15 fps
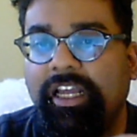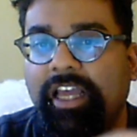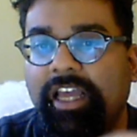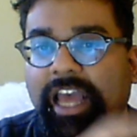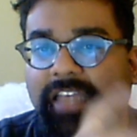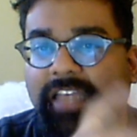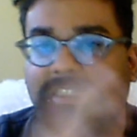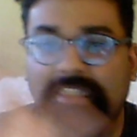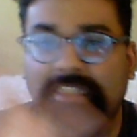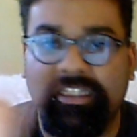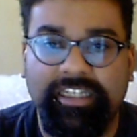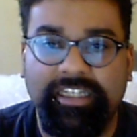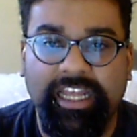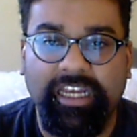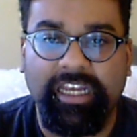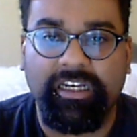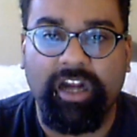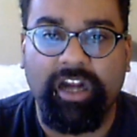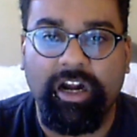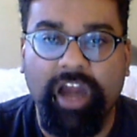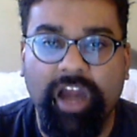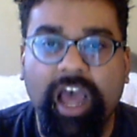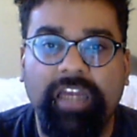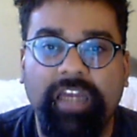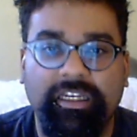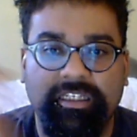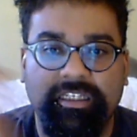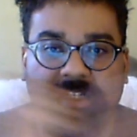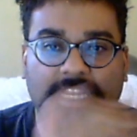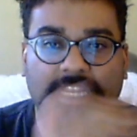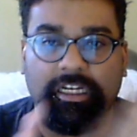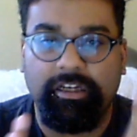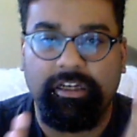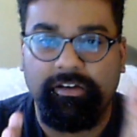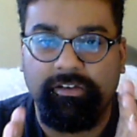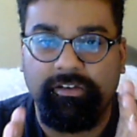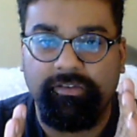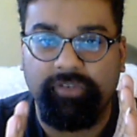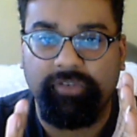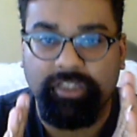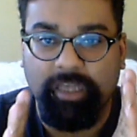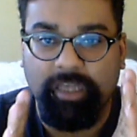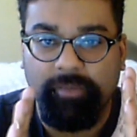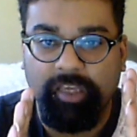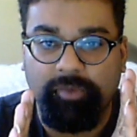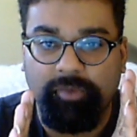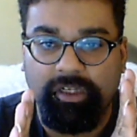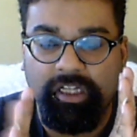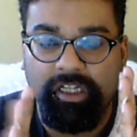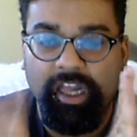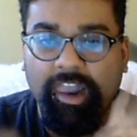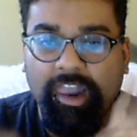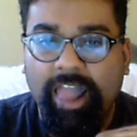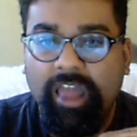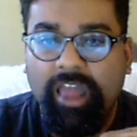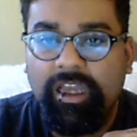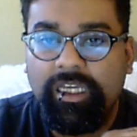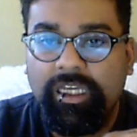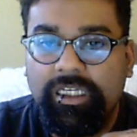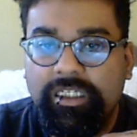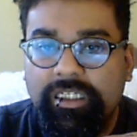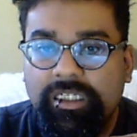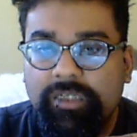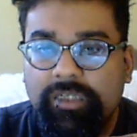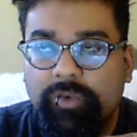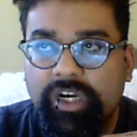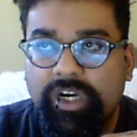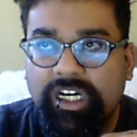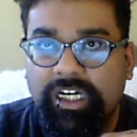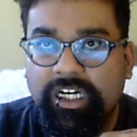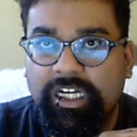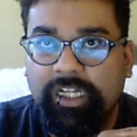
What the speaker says: as distinct are not distinct for some people. Where